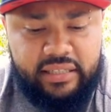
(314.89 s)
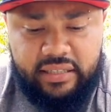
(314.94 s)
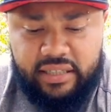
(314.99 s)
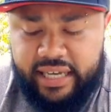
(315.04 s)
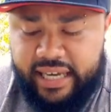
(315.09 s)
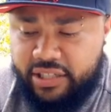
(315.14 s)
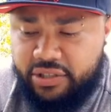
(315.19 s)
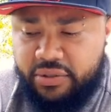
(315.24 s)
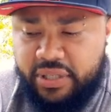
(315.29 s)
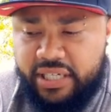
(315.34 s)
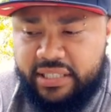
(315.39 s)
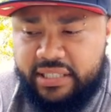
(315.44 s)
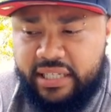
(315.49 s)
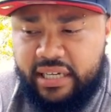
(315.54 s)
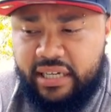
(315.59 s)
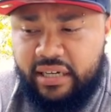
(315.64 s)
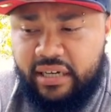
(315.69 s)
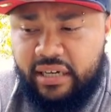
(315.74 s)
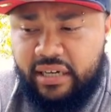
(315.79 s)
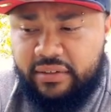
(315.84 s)
Can't stress
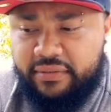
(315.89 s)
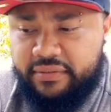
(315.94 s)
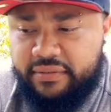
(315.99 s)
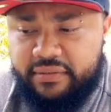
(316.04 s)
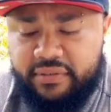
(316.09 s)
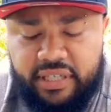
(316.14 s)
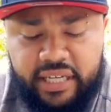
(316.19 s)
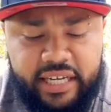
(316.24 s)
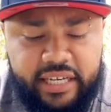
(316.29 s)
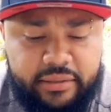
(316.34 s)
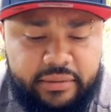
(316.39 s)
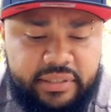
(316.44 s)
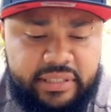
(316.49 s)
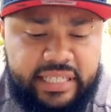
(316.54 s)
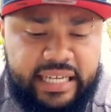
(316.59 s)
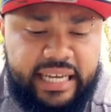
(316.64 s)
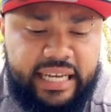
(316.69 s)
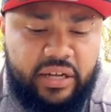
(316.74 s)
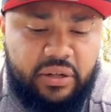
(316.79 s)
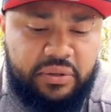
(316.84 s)
that enough. Okay,
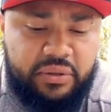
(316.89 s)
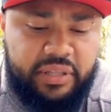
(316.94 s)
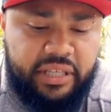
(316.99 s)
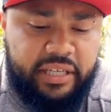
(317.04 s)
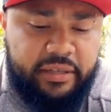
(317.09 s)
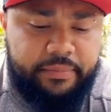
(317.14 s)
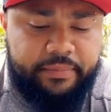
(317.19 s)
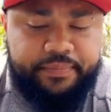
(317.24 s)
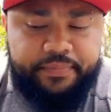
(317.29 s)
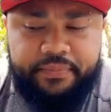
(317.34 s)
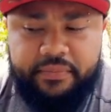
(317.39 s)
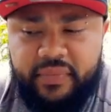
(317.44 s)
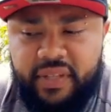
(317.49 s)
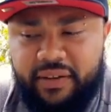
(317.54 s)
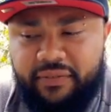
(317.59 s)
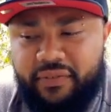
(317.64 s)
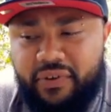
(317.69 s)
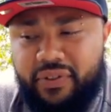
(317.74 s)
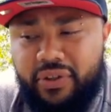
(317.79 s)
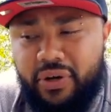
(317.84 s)
stay healthy.
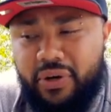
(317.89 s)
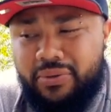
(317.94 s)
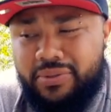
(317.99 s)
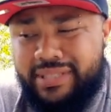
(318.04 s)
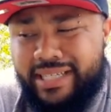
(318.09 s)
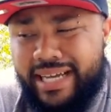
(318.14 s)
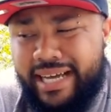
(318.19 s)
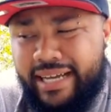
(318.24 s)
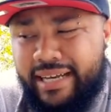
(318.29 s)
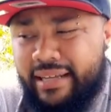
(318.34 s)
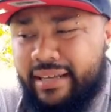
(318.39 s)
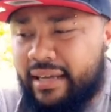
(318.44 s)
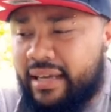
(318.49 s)
And for those that